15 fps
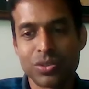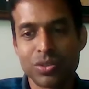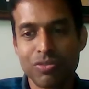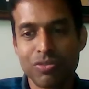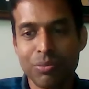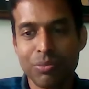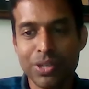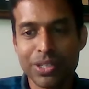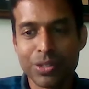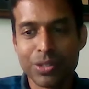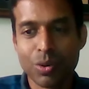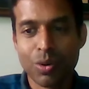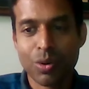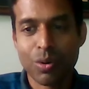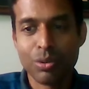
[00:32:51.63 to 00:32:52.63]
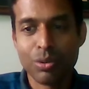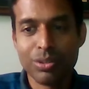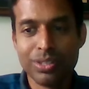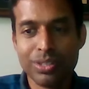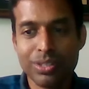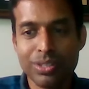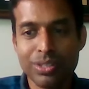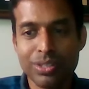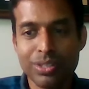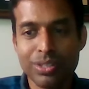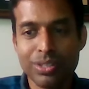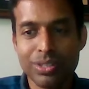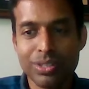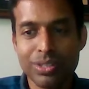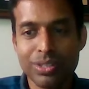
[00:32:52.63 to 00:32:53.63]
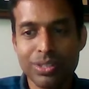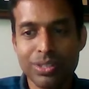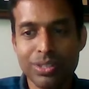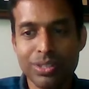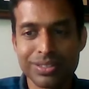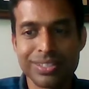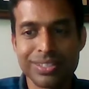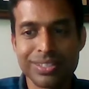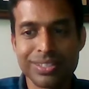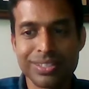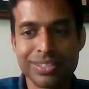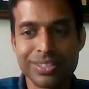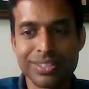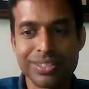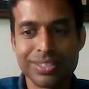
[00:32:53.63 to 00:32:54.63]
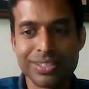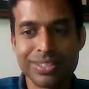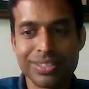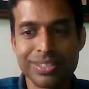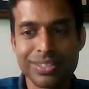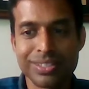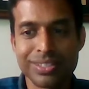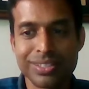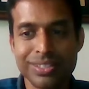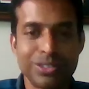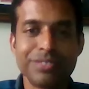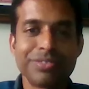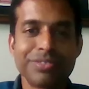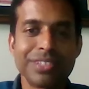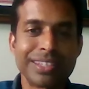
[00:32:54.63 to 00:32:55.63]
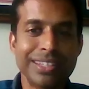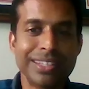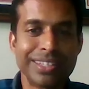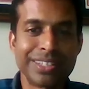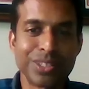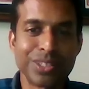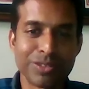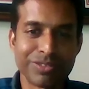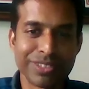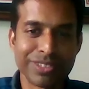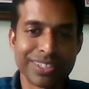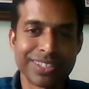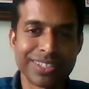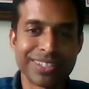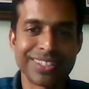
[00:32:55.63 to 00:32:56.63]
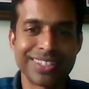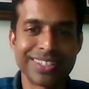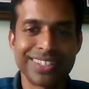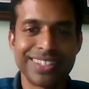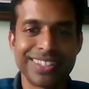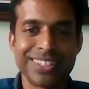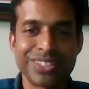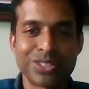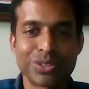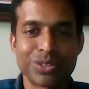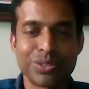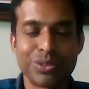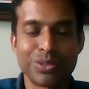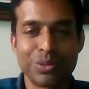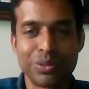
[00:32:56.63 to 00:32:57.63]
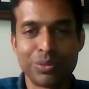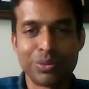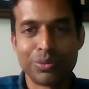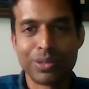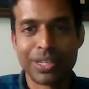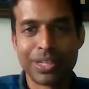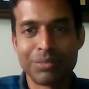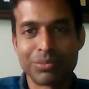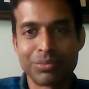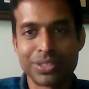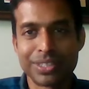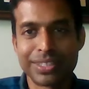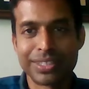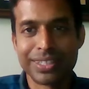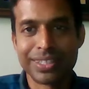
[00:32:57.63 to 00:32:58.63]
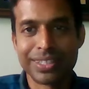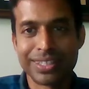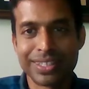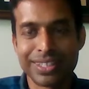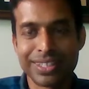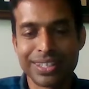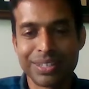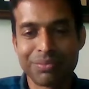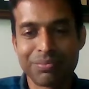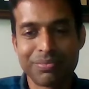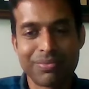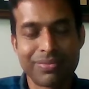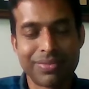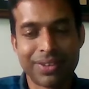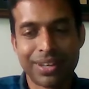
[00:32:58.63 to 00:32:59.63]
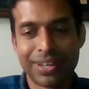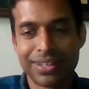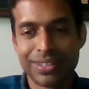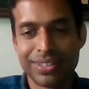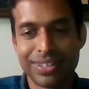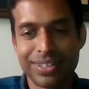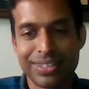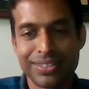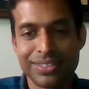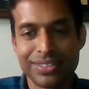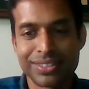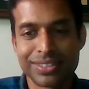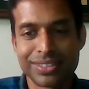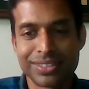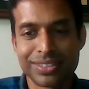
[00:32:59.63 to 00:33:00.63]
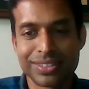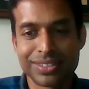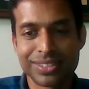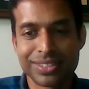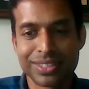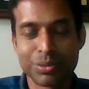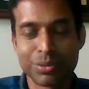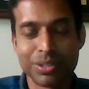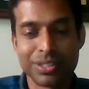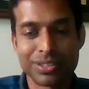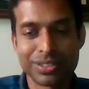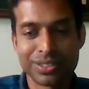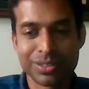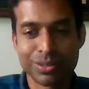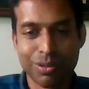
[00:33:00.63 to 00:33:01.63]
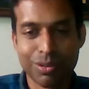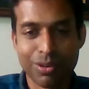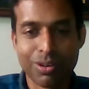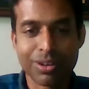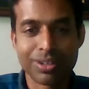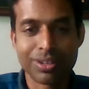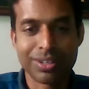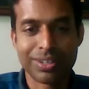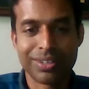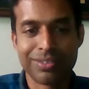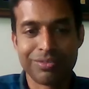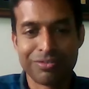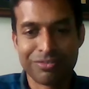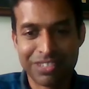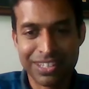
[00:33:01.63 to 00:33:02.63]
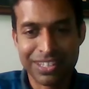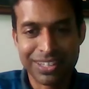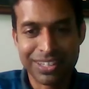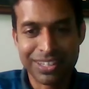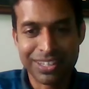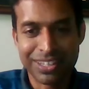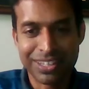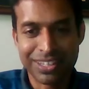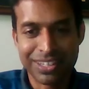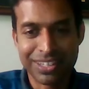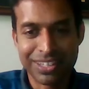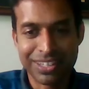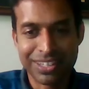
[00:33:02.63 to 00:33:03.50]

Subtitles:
So for me to own these results as my own, I actually feel guilty of it. So when I'm sitting, I just feel the strong feeling